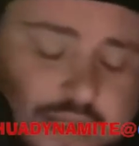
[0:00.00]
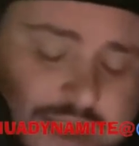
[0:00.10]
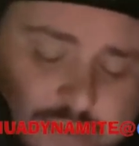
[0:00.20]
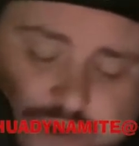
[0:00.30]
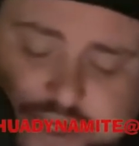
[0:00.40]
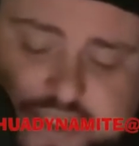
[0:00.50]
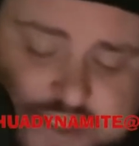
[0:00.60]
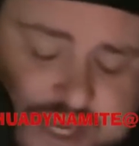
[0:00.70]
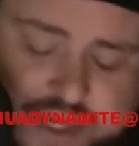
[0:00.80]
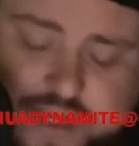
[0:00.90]
that we
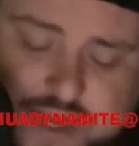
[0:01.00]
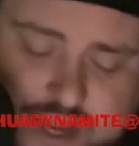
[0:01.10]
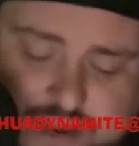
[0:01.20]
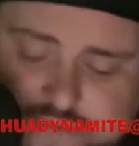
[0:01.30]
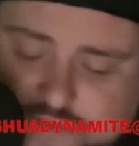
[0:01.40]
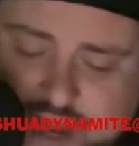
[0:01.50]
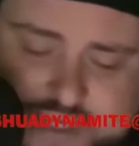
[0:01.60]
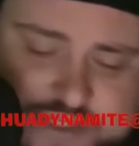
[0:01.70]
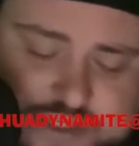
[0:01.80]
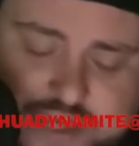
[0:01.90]
seek
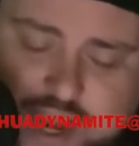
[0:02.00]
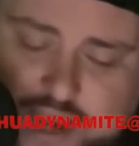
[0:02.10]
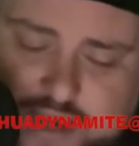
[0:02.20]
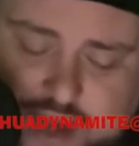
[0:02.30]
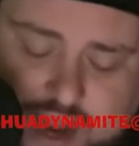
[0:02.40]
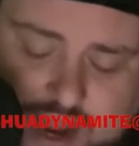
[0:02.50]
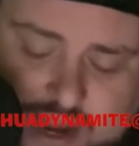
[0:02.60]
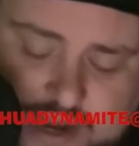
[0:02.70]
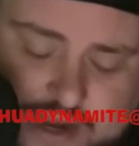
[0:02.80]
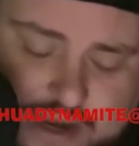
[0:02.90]
advice
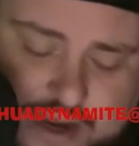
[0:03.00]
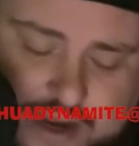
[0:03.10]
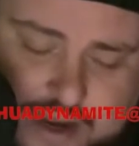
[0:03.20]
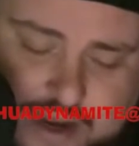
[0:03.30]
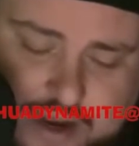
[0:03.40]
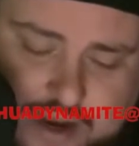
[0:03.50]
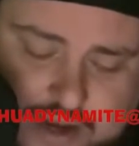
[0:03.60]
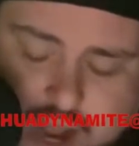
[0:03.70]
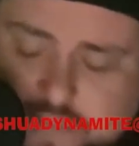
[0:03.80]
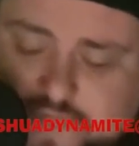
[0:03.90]
and
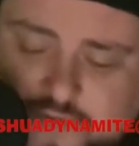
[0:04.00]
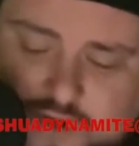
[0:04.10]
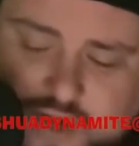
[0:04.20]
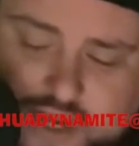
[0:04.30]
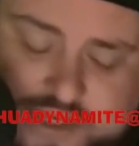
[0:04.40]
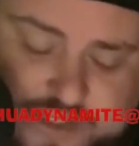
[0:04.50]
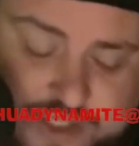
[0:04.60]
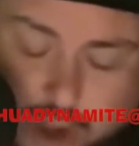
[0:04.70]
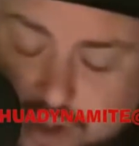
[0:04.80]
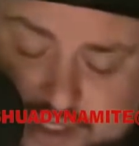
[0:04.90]
comfort and
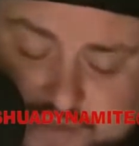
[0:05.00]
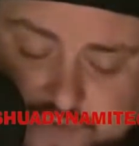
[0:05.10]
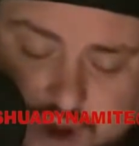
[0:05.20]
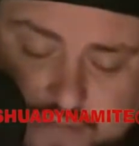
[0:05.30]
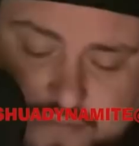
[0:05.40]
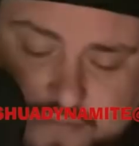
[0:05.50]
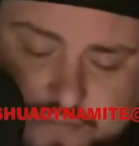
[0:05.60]
solace from,